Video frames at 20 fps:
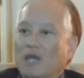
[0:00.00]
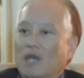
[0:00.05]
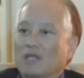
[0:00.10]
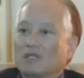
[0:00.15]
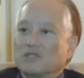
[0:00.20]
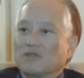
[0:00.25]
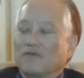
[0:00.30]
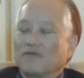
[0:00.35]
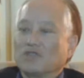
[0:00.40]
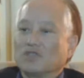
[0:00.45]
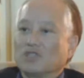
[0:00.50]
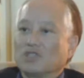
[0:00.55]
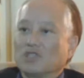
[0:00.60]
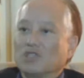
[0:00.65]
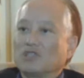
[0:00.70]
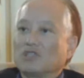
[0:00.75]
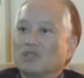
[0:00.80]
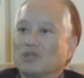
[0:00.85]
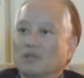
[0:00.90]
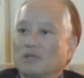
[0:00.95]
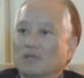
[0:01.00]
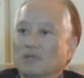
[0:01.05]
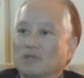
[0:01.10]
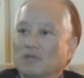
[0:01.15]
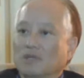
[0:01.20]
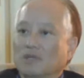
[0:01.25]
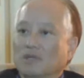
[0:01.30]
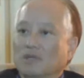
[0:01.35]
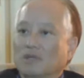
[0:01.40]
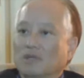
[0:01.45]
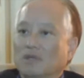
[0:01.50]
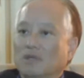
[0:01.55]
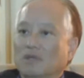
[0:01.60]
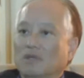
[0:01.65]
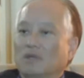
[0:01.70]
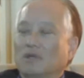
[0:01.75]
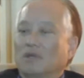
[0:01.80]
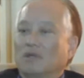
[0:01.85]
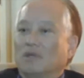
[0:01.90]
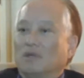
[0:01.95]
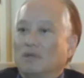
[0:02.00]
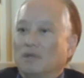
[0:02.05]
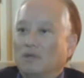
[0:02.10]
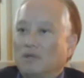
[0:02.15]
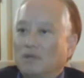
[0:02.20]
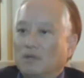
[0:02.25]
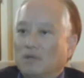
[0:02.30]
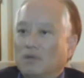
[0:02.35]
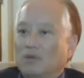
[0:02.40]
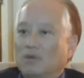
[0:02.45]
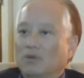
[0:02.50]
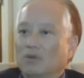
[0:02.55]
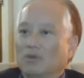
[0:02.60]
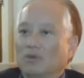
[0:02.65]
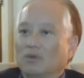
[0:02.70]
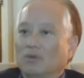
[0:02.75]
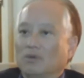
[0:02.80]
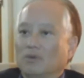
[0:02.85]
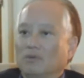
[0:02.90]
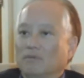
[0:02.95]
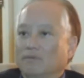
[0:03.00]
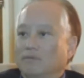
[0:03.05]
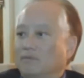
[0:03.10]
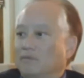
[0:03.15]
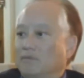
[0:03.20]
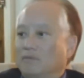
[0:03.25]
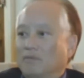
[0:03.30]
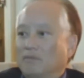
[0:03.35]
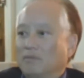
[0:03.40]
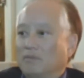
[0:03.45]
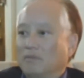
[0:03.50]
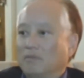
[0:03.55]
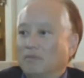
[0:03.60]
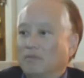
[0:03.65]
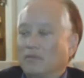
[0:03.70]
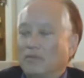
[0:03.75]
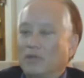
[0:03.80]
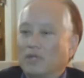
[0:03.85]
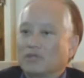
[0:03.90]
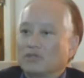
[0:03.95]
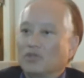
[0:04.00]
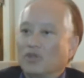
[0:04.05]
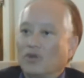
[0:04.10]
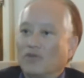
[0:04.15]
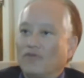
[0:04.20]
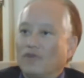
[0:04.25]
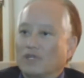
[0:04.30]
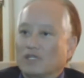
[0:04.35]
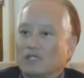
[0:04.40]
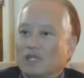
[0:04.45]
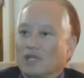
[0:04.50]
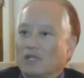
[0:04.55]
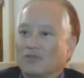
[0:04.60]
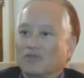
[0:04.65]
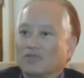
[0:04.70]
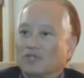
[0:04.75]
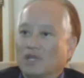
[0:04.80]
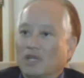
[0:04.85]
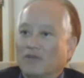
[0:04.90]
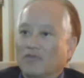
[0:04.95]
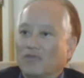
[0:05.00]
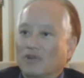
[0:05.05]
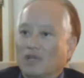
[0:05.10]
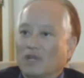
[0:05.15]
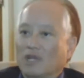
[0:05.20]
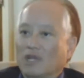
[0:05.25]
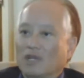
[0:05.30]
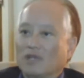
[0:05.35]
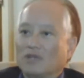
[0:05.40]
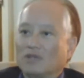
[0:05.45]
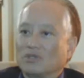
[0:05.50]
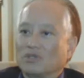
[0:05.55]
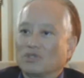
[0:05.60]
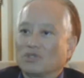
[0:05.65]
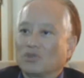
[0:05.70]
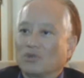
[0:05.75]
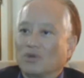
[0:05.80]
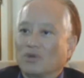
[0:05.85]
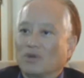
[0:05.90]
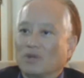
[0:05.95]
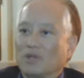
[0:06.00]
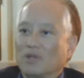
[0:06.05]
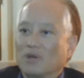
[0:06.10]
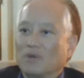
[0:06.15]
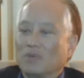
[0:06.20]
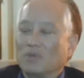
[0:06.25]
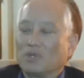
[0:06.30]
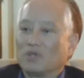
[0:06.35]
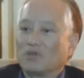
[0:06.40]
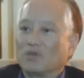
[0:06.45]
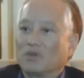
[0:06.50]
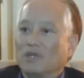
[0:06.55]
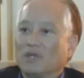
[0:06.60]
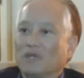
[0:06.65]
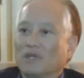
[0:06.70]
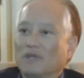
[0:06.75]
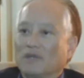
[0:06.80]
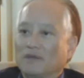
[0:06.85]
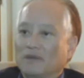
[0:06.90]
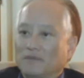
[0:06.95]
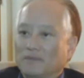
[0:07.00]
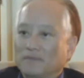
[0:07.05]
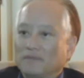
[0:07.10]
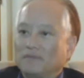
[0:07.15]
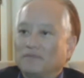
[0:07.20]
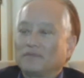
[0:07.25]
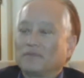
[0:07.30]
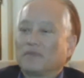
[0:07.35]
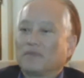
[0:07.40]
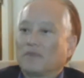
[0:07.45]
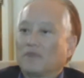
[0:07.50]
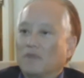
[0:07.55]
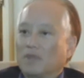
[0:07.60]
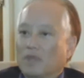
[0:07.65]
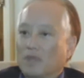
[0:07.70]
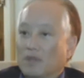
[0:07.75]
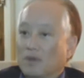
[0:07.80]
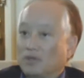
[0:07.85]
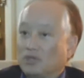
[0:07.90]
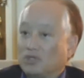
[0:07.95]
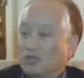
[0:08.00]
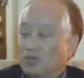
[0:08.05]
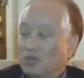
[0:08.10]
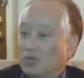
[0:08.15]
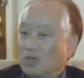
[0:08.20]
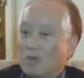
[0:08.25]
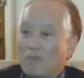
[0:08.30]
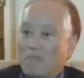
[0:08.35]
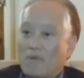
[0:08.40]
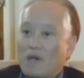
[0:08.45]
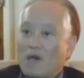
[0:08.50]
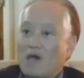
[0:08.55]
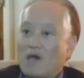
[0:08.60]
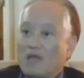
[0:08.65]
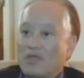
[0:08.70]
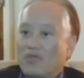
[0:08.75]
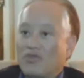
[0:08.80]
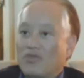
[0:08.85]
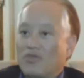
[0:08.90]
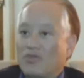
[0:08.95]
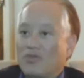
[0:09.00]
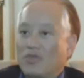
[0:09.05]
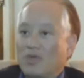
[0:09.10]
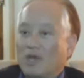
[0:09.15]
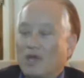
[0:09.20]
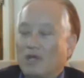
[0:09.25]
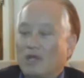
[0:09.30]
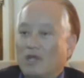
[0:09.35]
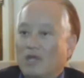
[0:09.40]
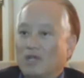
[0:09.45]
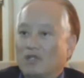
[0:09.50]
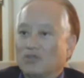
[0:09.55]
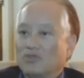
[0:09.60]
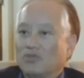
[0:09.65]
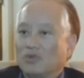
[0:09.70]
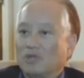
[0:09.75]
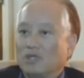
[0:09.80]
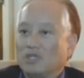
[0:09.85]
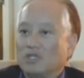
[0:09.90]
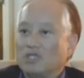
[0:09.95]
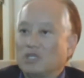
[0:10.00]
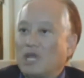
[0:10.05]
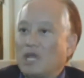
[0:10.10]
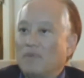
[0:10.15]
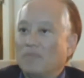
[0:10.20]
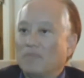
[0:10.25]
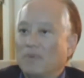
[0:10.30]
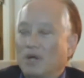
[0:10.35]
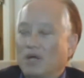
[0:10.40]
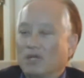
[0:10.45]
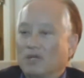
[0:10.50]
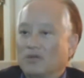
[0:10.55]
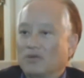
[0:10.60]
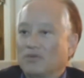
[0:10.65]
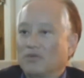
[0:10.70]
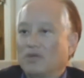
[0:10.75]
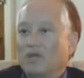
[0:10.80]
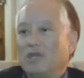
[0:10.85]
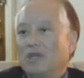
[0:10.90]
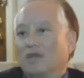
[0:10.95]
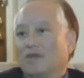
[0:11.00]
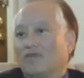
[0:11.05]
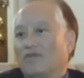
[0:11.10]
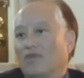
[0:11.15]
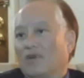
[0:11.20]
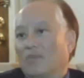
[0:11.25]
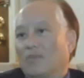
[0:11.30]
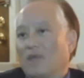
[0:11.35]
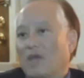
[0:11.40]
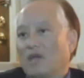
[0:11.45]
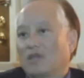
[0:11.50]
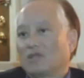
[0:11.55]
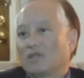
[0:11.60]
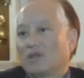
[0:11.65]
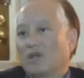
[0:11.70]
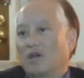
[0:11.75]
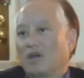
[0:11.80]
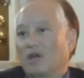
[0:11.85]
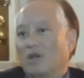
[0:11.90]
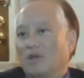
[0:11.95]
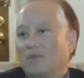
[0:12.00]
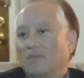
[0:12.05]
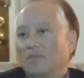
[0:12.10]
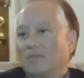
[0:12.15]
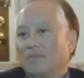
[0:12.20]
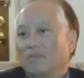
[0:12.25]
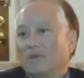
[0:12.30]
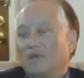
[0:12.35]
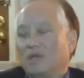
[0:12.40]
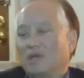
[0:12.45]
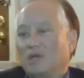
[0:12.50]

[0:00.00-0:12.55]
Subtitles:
as a physician who there's no fixed length of stay for any other disorder that we treat, the path that has really shaped my career from that time